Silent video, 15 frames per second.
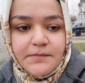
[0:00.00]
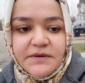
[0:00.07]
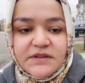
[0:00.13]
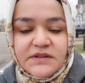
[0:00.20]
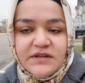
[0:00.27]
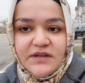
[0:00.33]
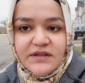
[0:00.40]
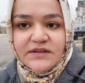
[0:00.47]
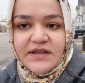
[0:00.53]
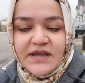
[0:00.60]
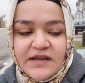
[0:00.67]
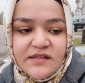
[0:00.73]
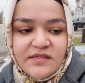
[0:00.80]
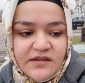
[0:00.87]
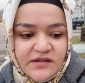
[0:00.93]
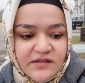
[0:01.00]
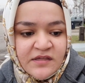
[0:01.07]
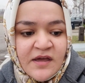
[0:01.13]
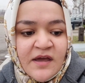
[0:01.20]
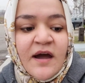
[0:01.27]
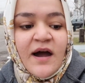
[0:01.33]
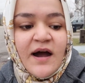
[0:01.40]
But then take this,
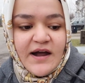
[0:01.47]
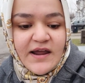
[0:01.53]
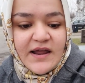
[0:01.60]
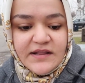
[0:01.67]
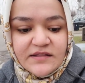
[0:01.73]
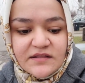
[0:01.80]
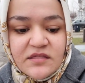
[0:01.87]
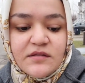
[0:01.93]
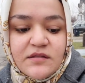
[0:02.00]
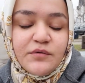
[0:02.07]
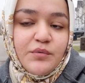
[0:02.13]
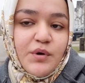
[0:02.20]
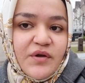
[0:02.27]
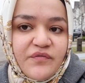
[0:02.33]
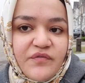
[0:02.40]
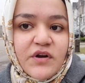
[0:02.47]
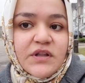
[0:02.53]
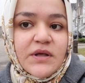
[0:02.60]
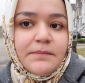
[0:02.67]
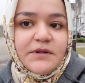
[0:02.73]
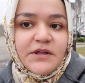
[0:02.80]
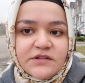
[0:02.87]
I had to still wait for
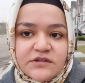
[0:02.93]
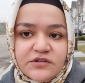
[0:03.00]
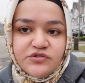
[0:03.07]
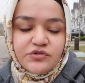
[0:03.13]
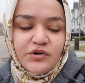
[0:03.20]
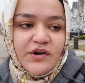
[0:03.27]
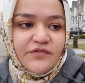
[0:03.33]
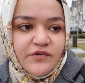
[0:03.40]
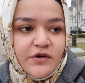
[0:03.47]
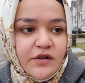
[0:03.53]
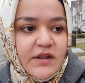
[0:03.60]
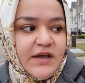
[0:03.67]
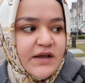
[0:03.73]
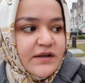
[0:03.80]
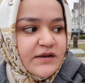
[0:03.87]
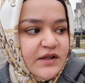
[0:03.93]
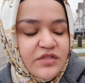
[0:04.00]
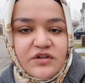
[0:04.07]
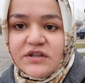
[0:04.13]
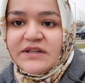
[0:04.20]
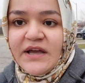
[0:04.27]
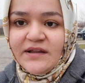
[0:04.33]
the blood to dry for like
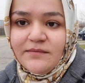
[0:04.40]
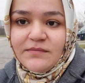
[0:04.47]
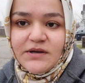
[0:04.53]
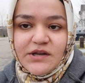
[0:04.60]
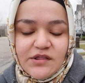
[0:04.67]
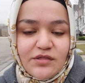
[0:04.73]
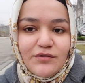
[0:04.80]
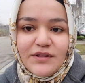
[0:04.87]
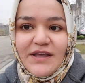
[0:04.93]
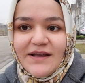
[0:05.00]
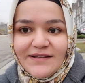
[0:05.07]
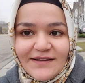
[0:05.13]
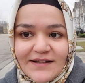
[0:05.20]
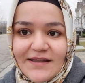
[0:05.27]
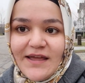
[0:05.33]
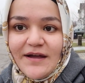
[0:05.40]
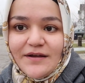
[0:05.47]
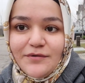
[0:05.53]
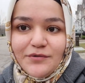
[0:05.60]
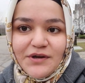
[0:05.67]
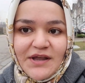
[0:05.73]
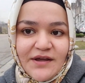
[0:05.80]
another 10 minutes, so technically I
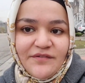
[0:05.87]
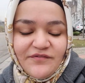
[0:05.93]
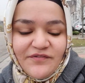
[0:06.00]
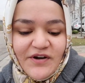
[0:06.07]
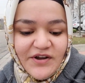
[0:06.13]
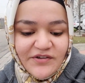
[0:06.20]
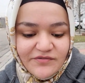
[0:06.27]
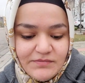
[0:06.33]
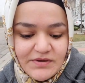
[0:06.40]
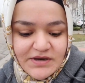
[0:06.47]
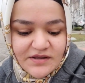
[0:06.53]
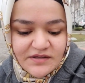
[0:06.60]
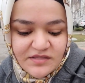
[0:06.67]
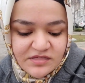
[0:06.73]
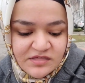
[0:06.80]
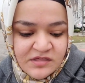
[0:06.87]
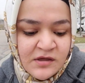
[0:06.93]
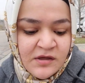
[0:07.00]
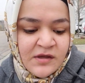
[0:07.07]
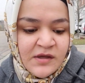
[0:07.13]
only had 5 minutes.